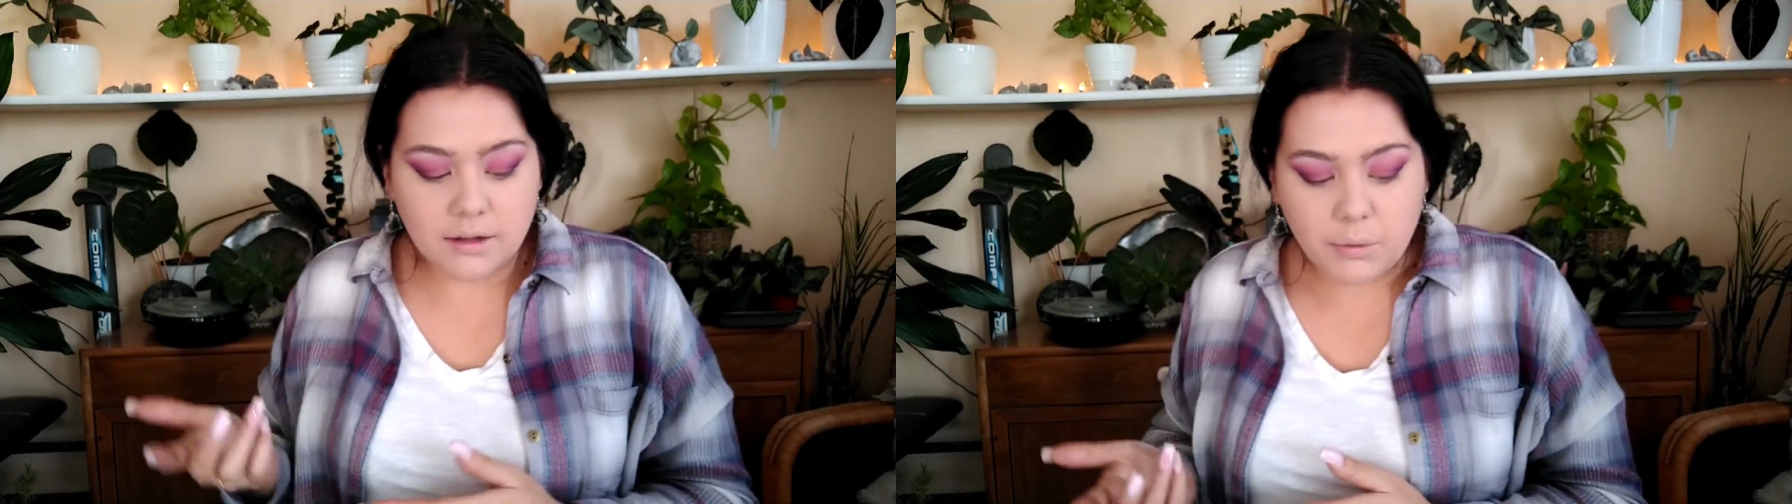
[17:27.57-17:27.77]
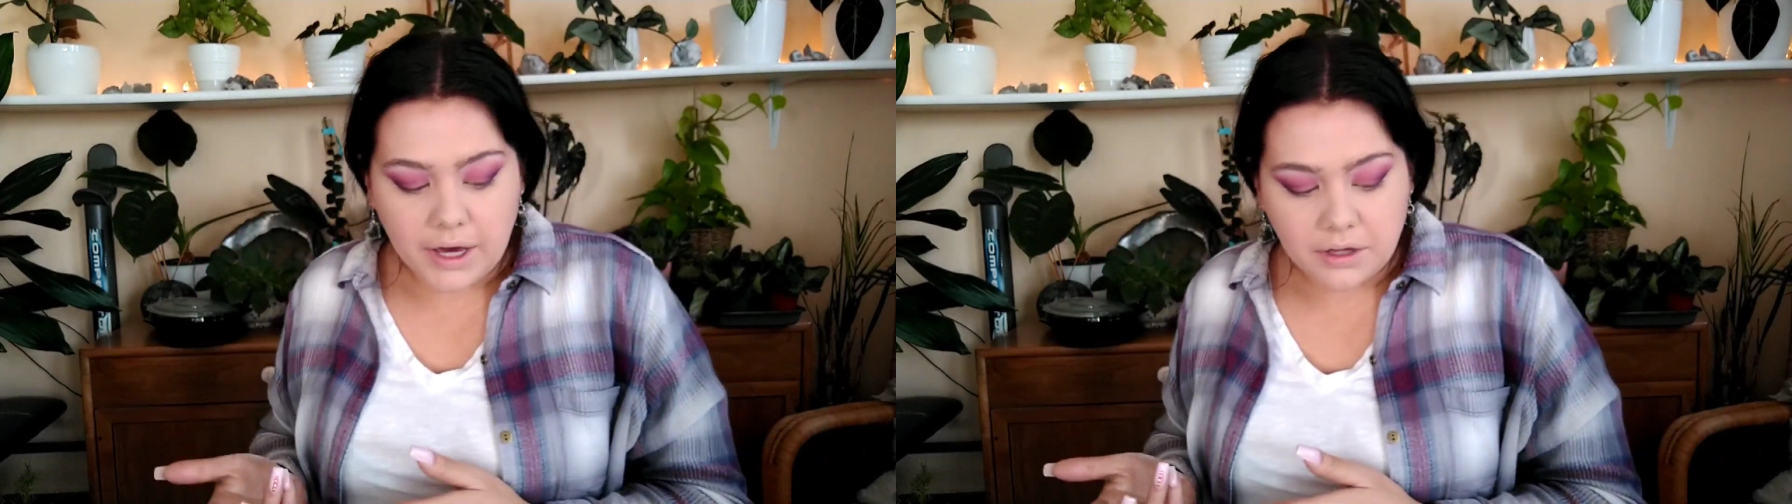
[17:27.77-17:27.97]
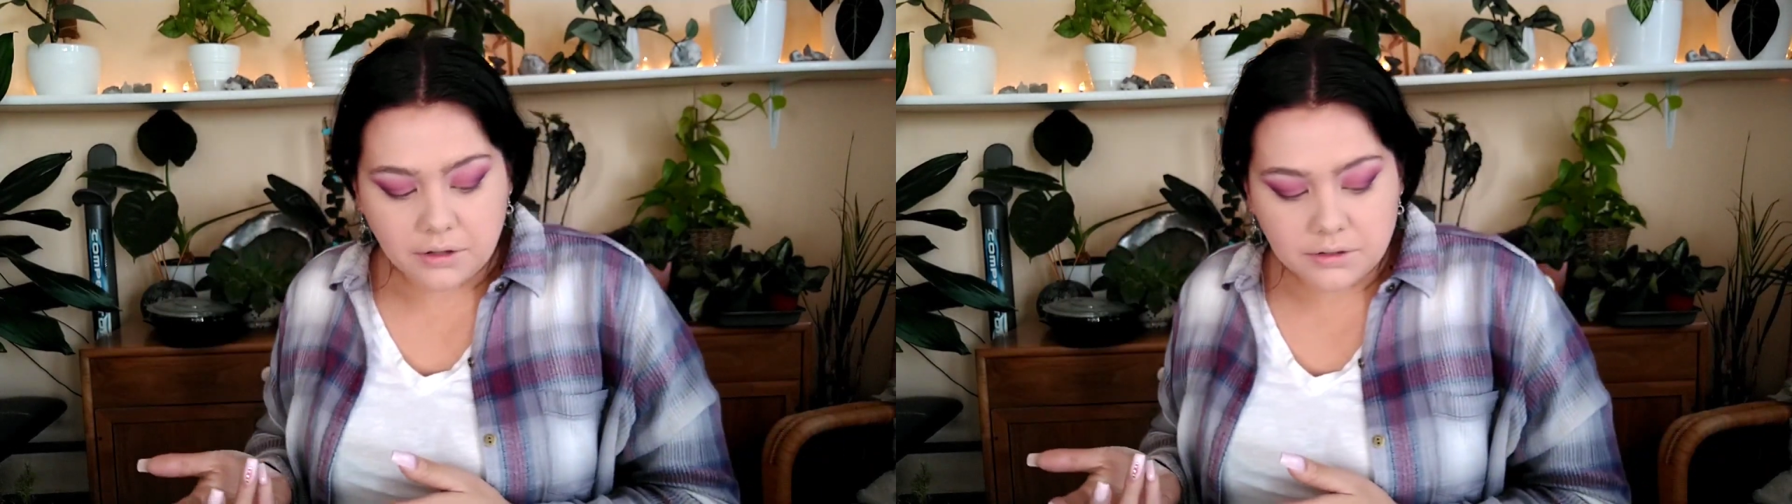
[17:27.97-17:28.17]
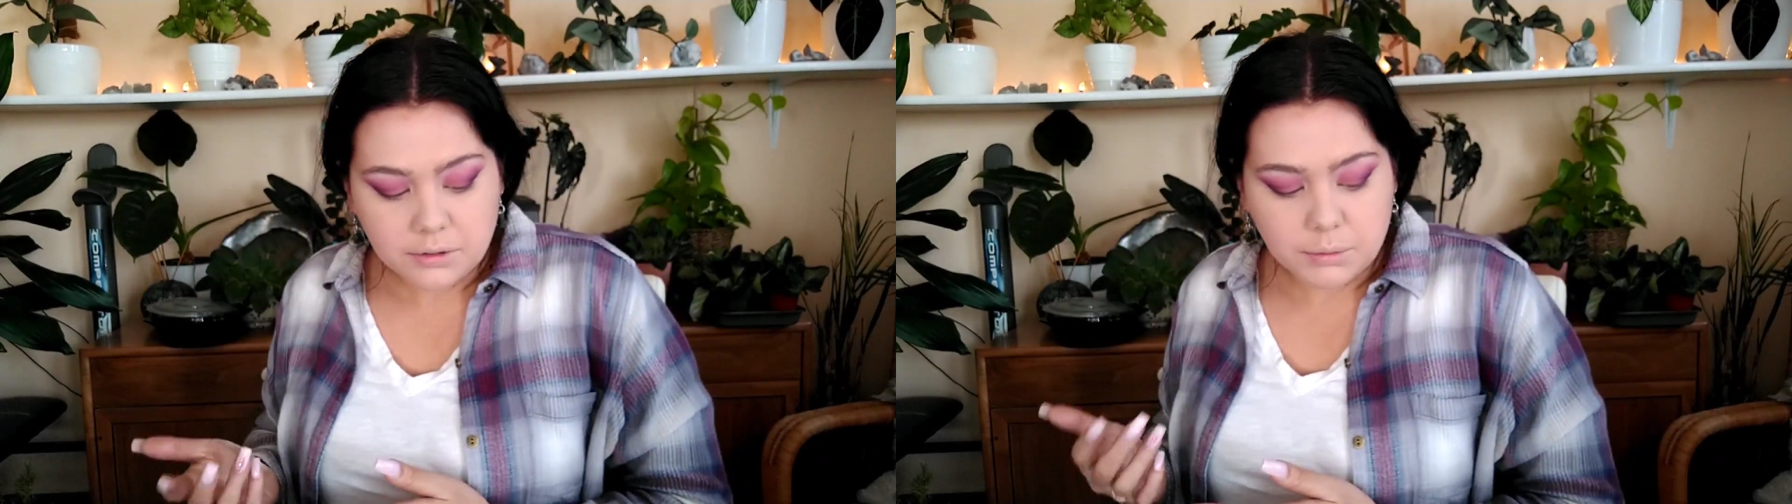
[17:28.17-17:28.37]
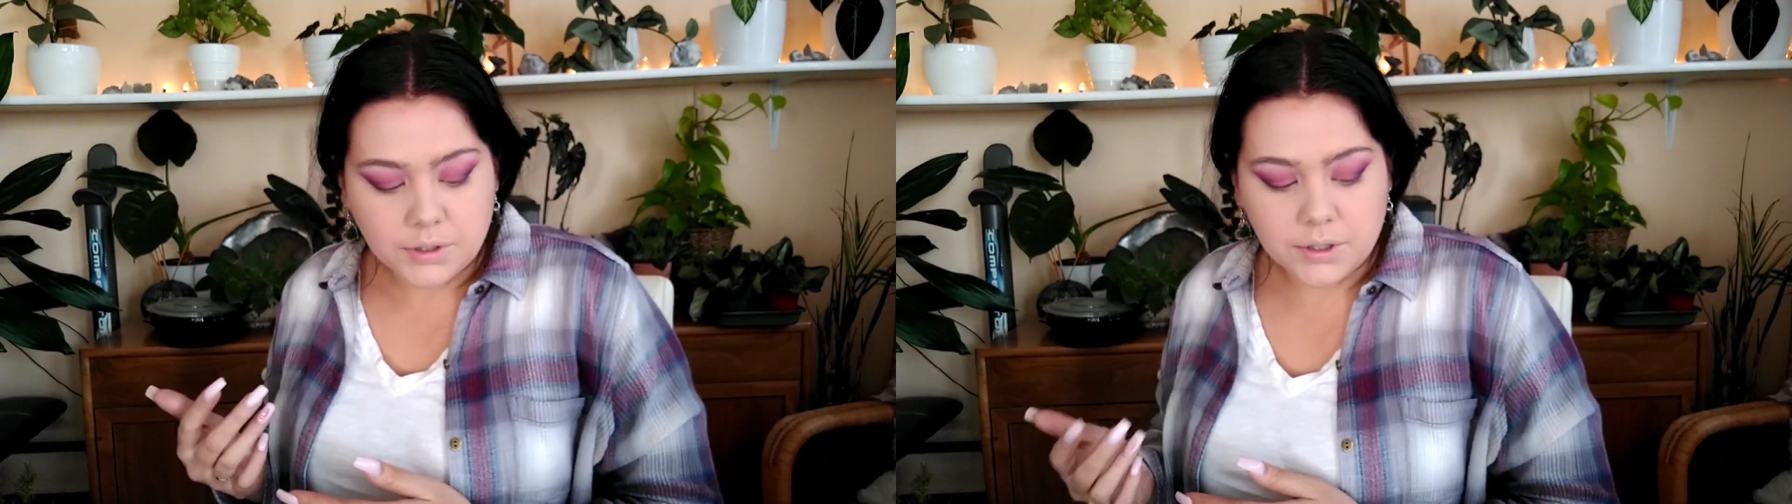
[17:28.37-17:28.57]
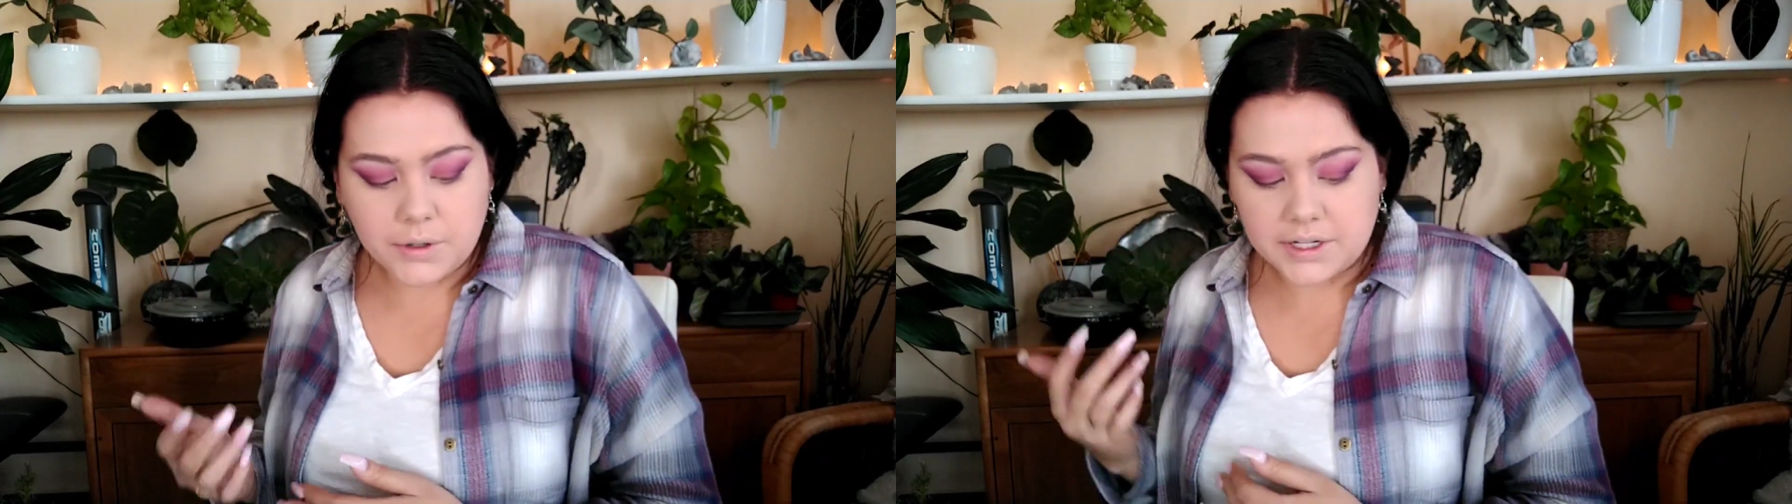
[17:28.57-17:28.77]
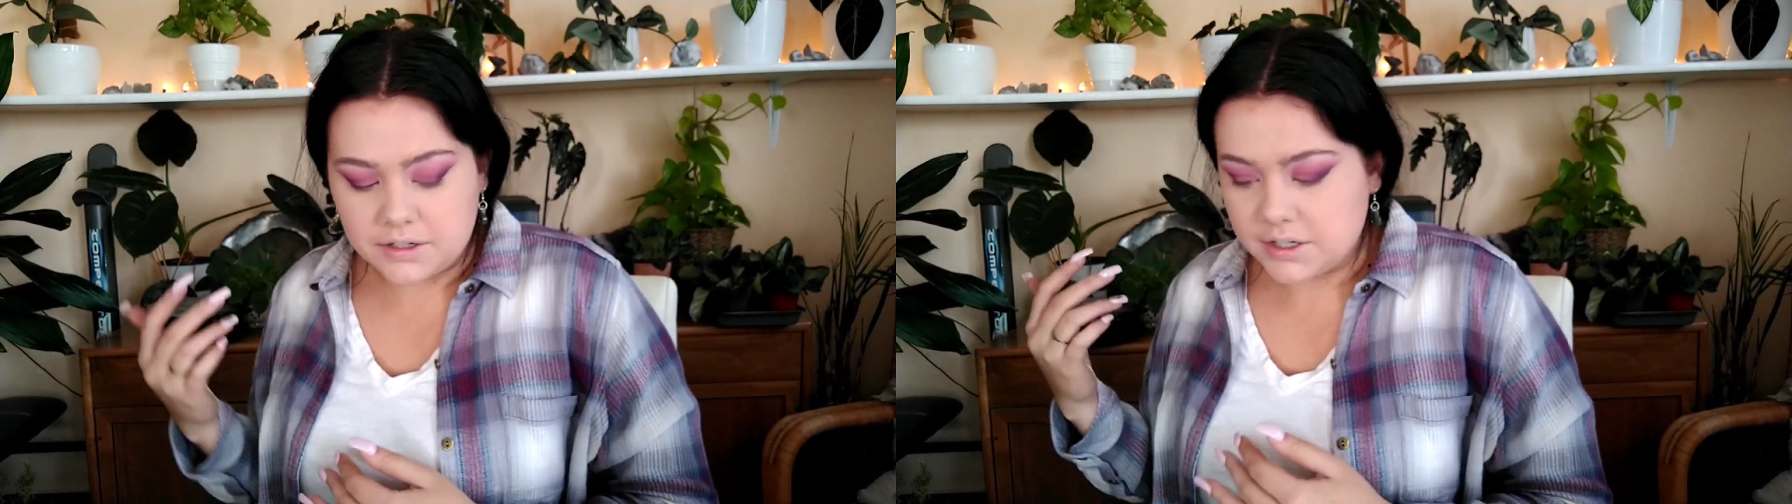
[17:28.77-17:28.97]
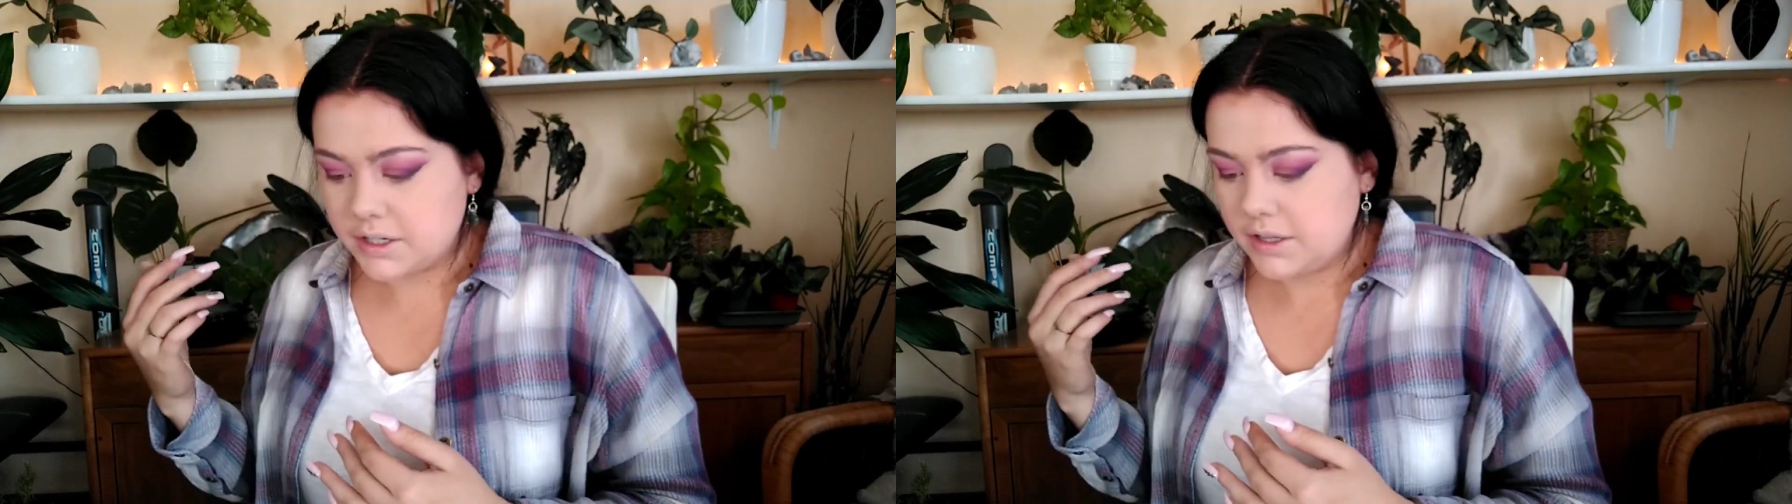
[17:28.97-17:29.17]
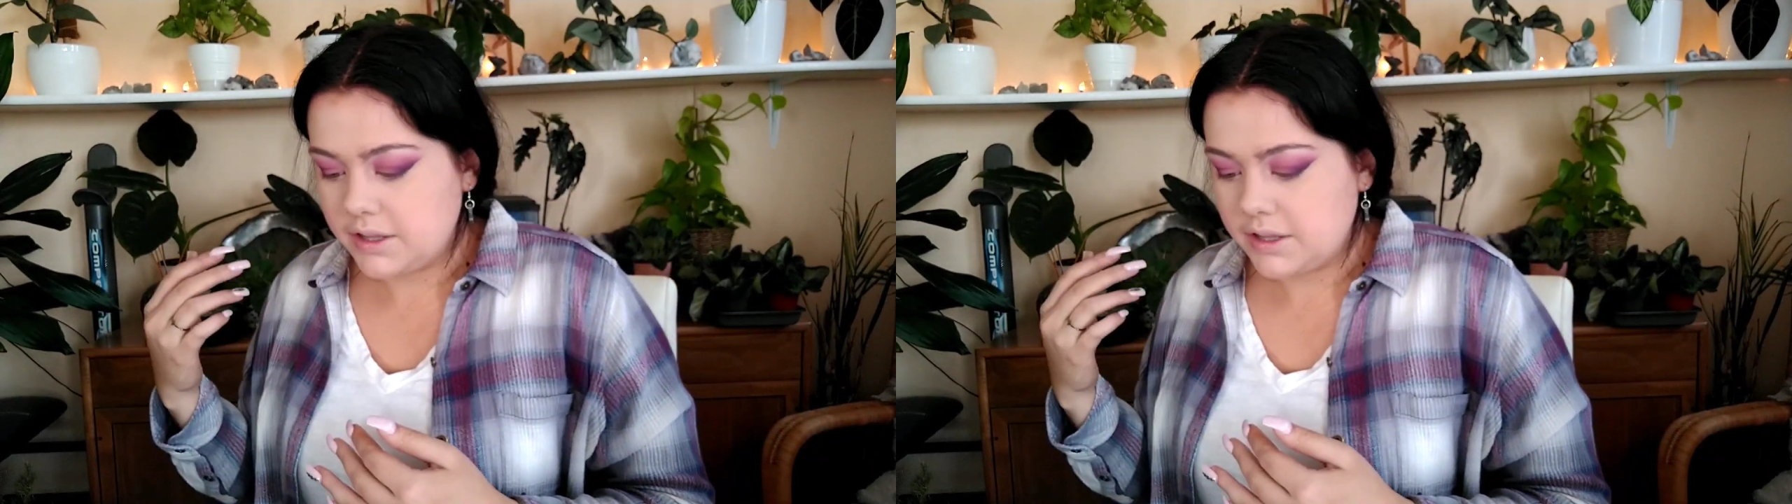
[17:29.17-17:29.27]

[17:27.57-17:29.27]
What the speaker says: wild will grow under